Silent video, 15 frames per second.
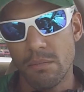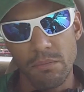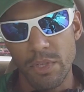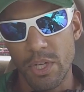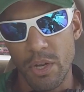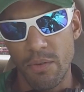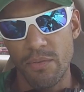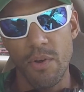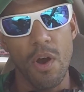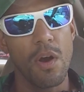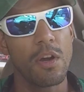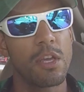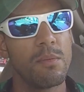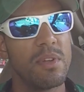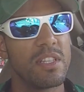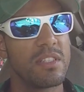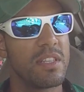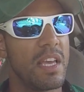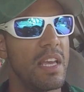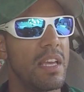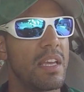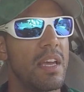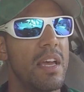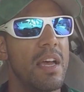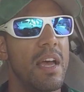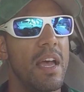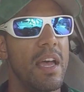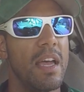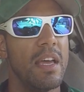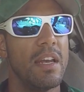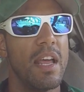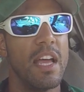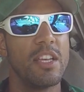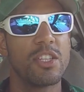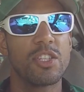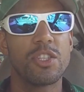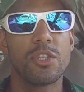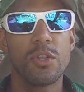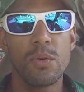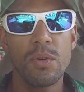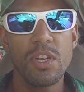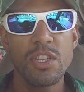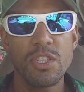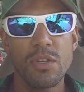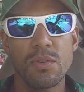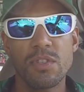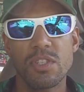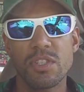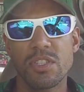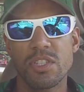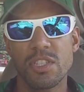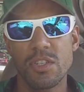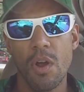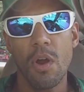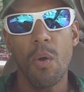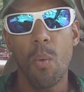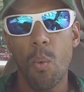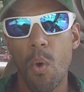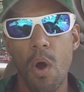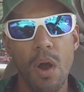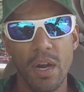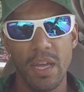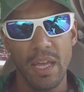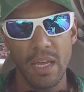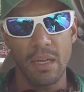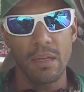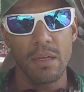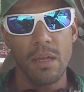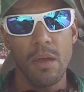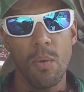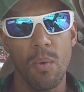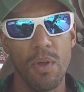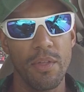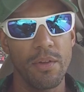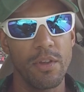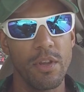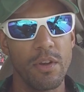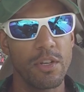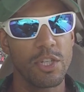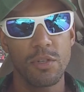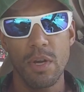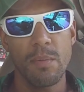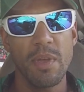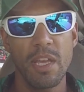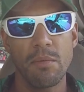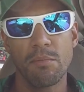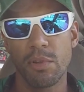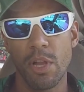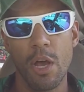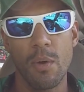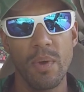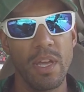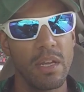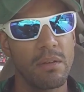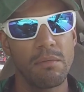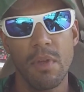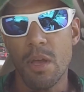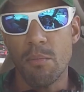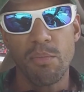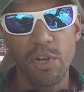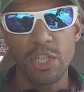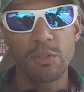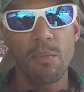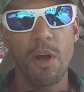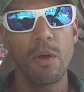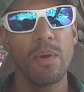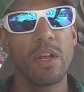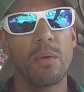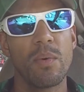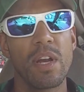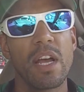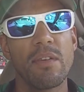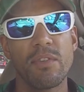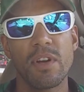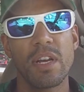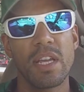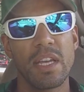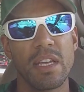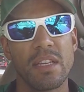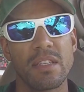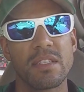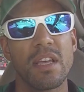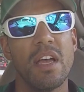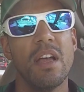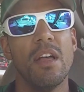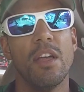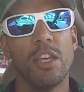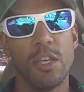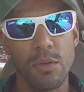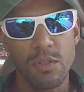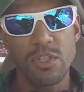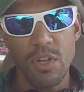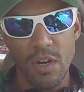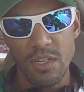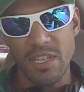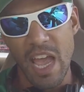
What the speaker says: you know, for argument's sake, and as soon as you start walking, whether you're trimming, blowing, push mowing, whatever it is, you start